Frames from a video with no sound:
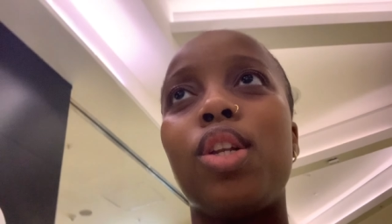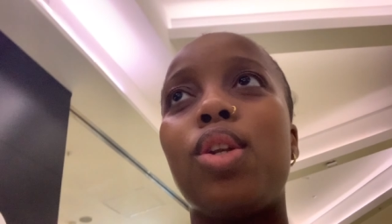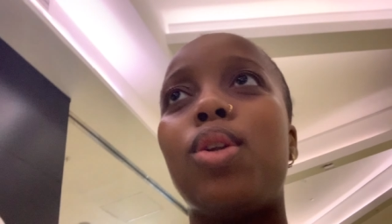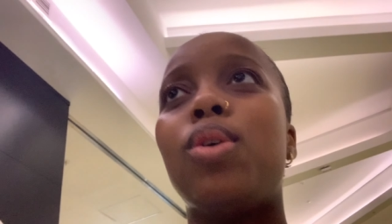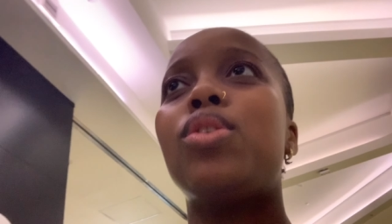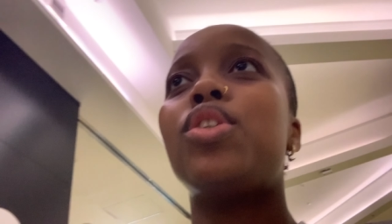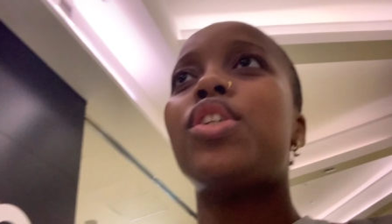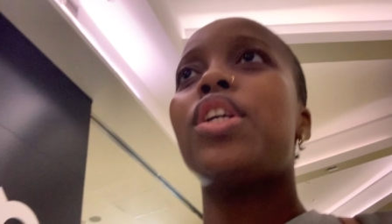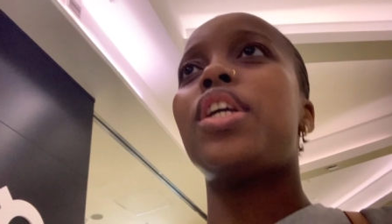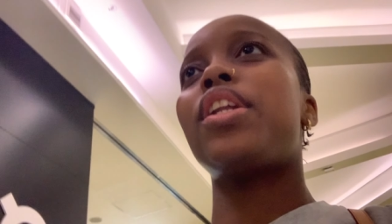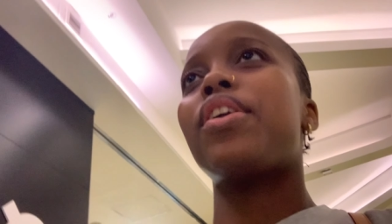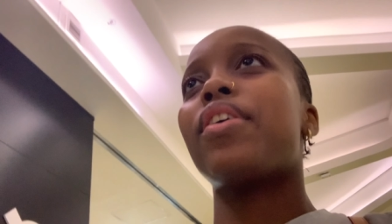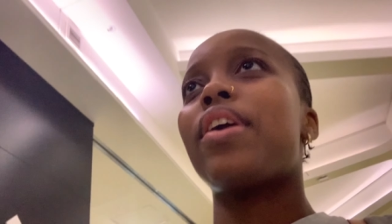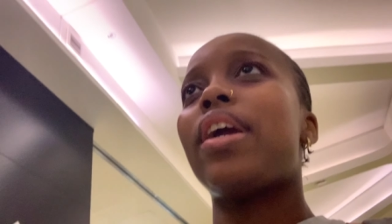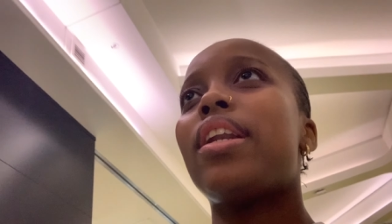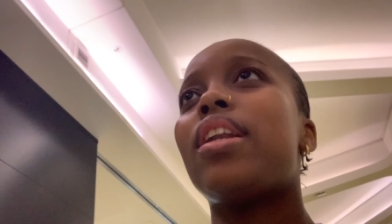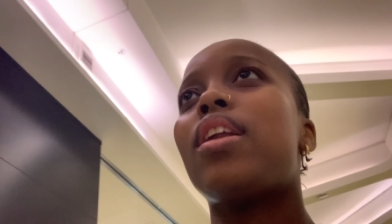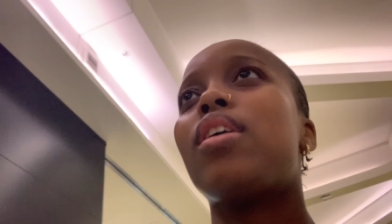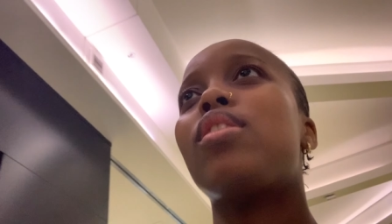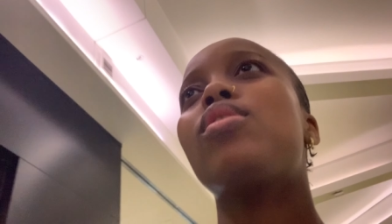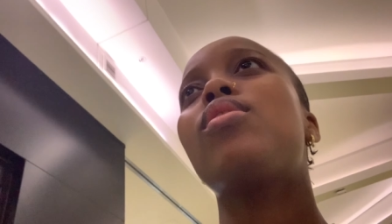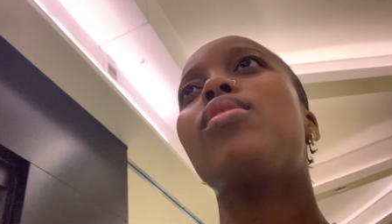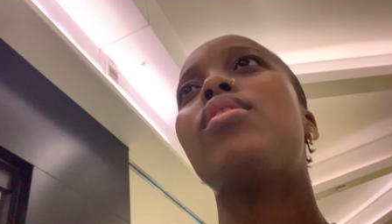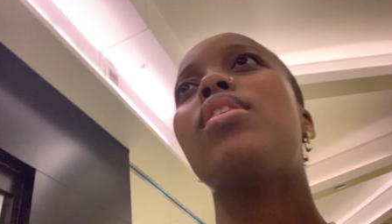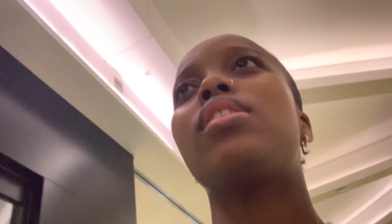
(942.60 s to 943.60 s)
load shedding right
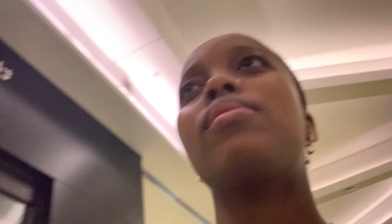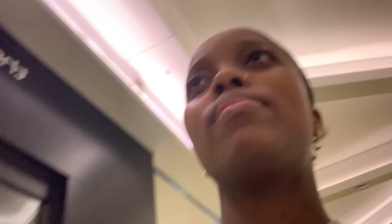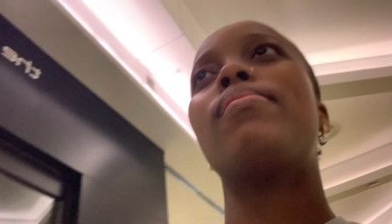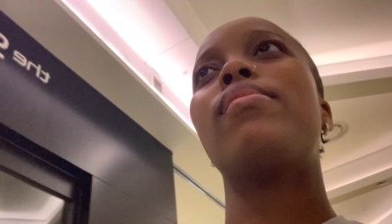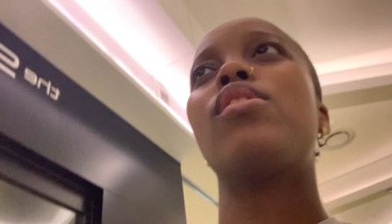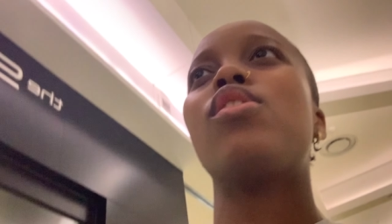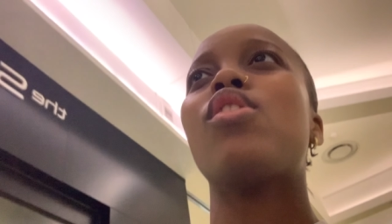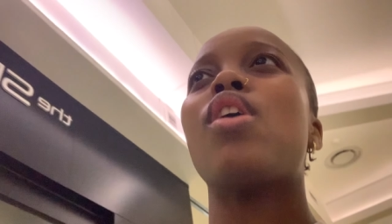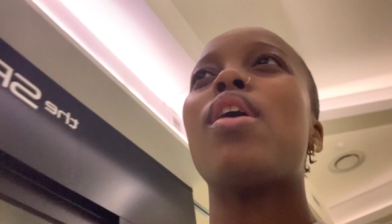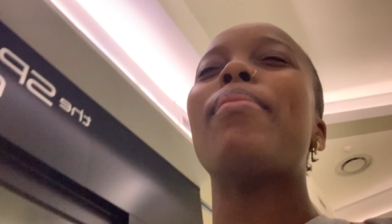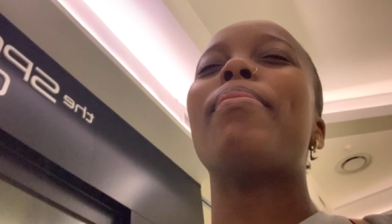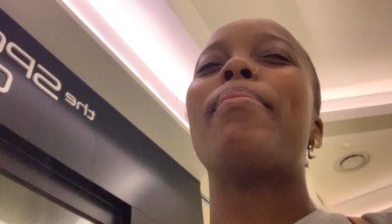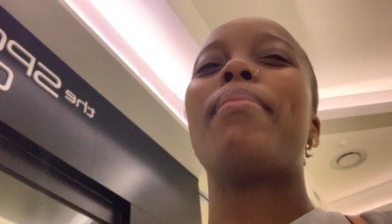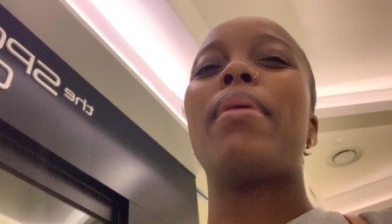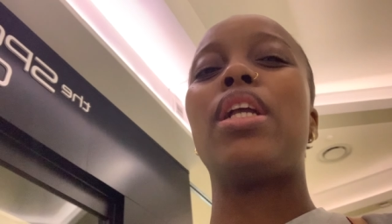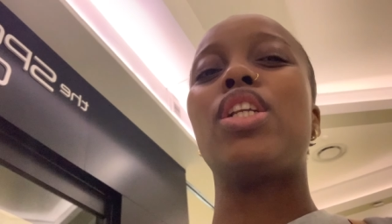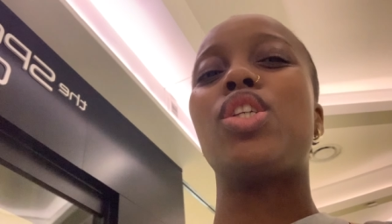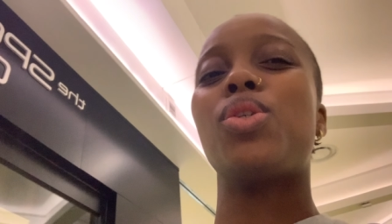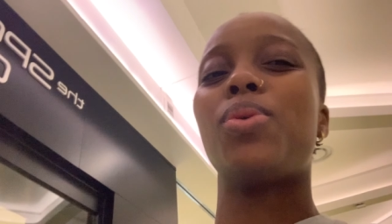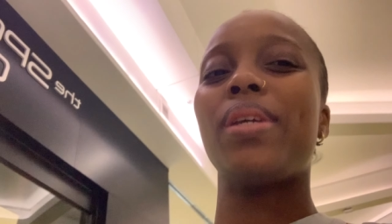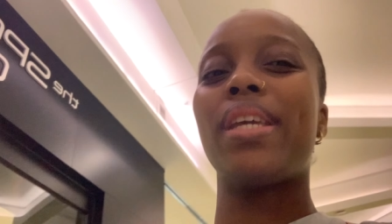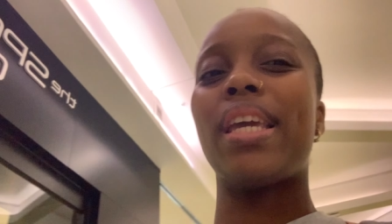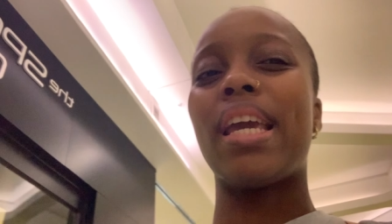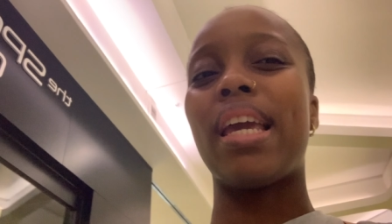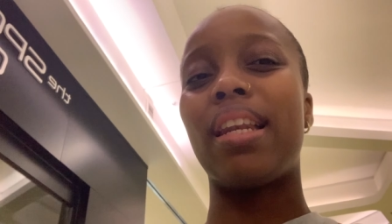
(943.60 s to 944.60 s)
now, so there's not
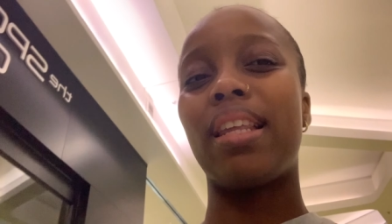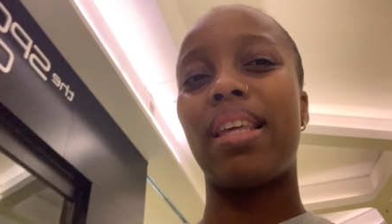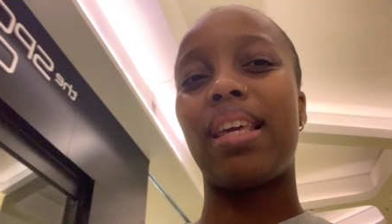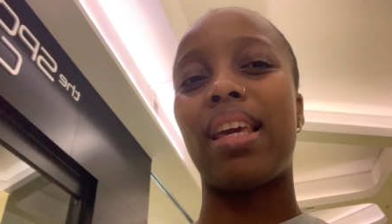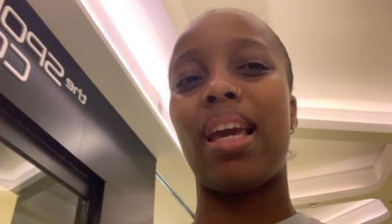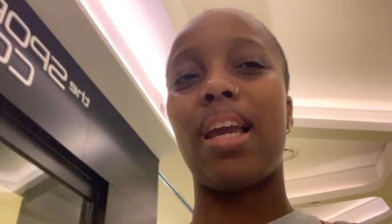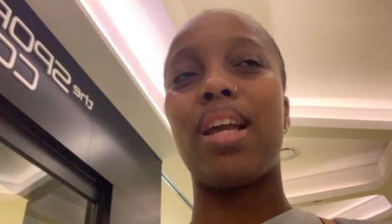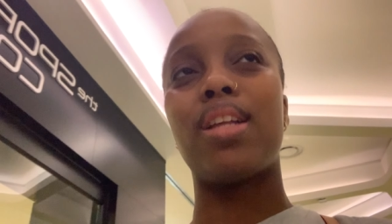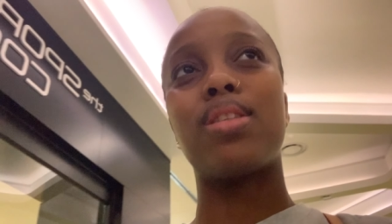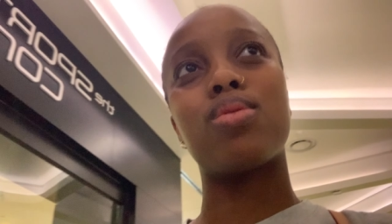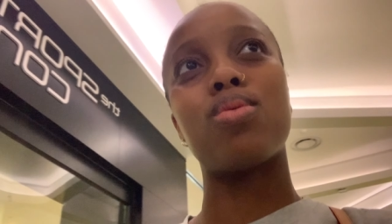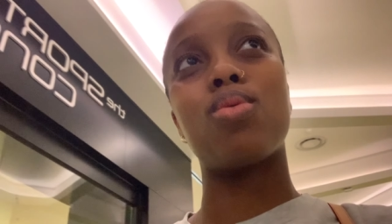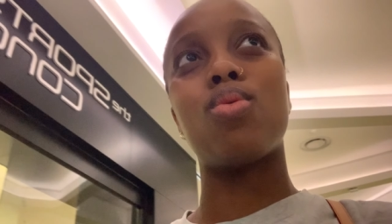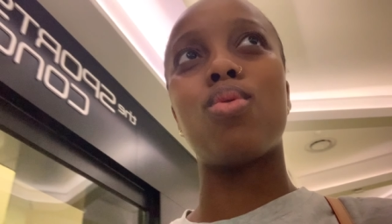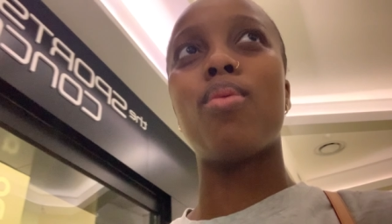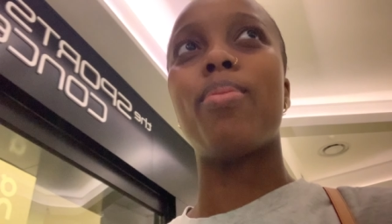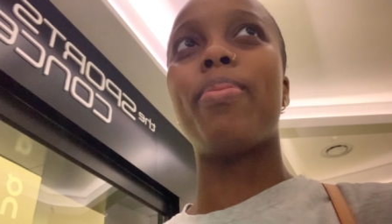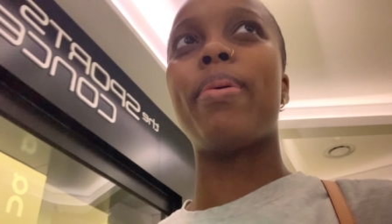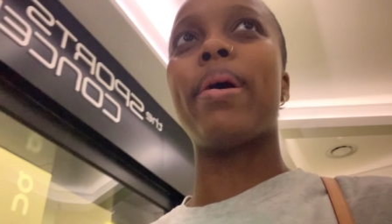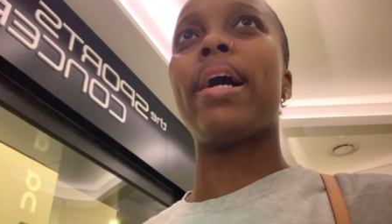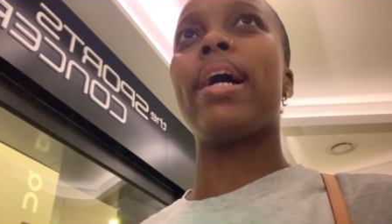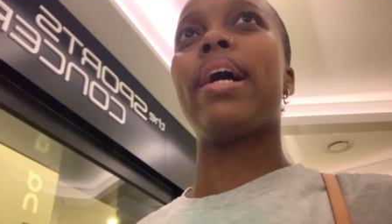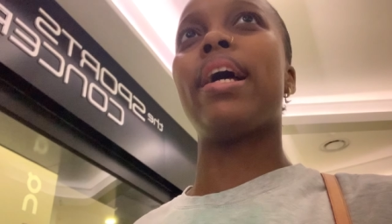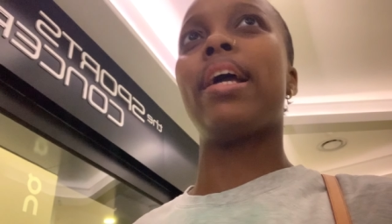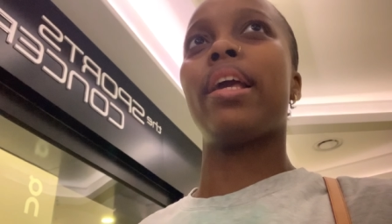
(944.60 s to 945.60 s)
much we can get or
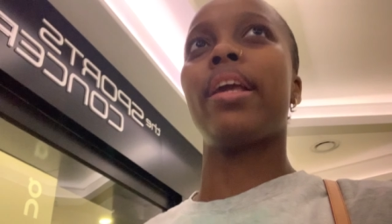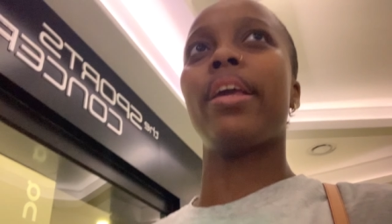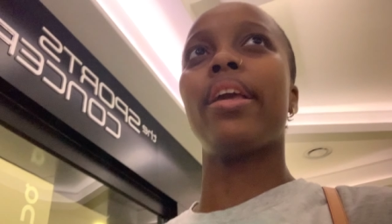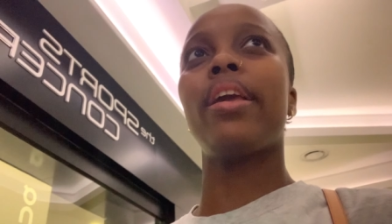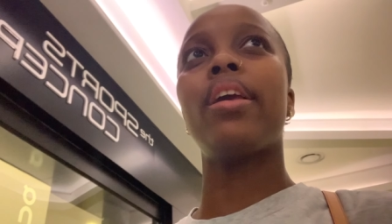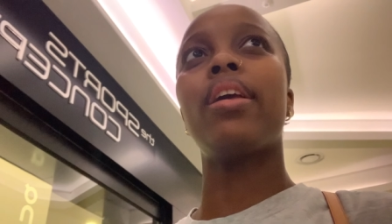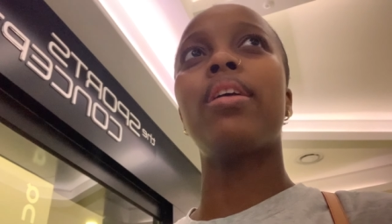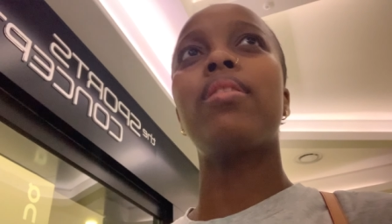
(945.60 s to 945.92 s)
buy.